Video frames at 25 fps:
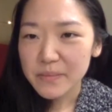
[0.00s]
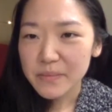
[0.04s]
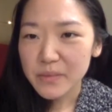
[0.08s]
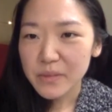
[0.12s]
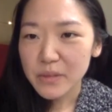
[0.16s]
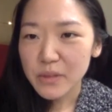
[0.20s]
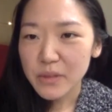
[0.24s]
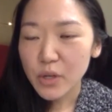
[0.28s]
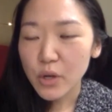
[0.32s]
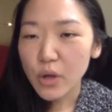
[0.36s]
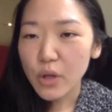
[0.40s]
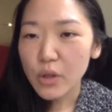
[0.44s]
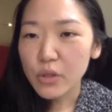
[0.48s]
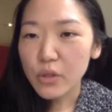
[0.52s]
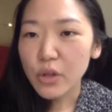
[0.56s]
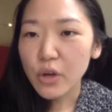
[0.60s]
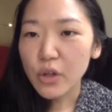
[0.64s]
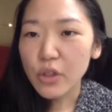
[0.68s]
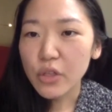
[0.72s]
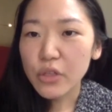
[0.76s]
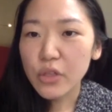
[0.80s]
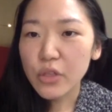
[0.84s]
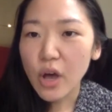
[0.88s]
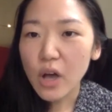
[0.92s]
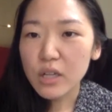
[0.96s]

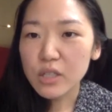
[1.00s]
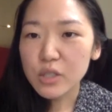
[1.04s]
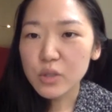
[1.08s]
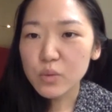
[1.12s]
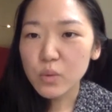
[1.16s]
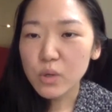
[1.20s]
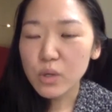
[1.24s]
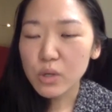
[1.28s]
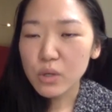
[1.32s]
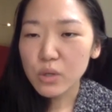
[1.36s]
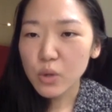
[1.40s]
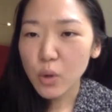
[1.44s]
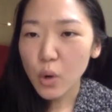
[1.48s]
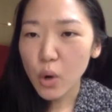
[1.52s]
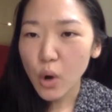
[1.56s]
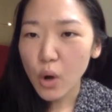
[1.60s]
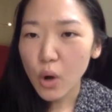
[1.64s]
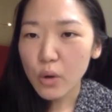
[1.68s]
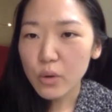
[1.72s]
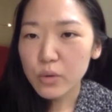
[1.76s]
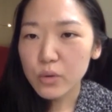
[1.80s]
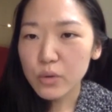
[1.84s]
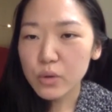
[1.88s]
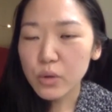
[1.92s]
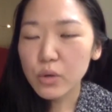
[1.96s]
okay.
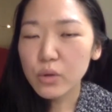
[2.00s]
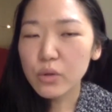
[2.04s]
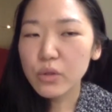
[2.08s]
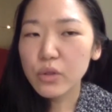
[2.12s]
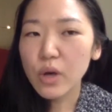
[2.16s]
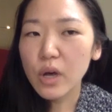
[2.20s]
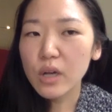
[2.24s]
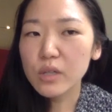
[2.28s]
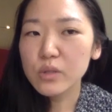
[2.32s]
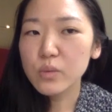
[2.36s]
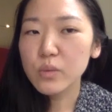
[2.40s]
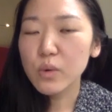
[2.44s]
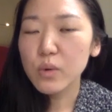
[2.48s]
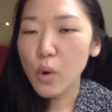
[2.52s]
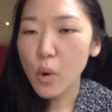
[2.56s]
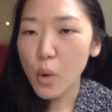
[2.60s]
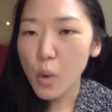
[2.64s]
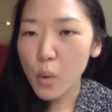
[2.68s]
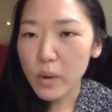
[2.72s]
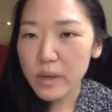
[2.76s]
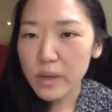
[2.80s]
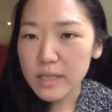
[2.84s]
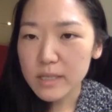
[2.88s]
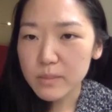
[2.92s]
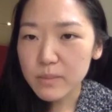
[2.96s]
those thoughts will
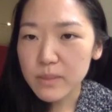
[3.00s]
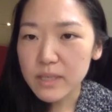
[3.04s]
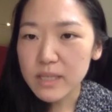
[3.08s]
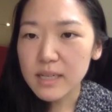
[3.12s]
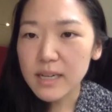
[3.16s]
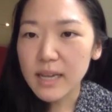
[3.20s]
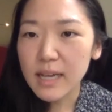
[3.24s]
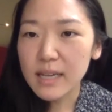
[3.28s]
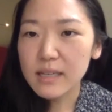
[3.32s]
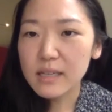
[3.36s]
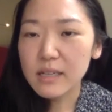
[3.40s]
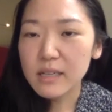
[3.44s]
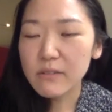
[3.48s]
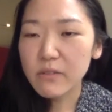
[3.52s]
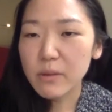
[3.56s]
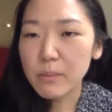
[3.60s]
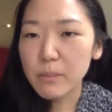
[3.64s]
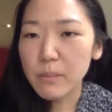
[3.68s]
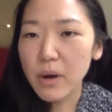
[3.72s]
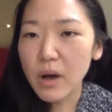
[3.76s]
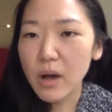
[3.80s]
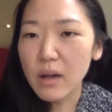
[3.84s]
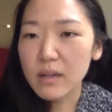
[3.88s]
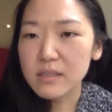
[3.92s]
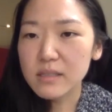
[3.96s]
always be negative and
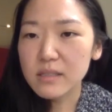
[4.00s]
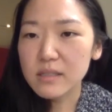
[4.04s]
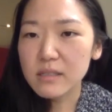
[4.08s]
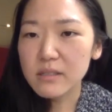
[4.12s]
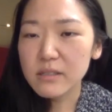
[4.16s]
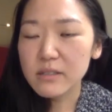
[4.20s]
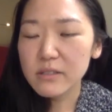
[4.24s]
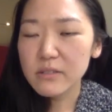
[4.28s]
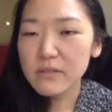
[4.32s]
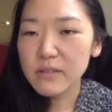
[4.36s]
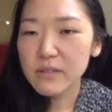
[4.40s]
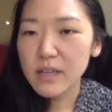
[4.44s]
positive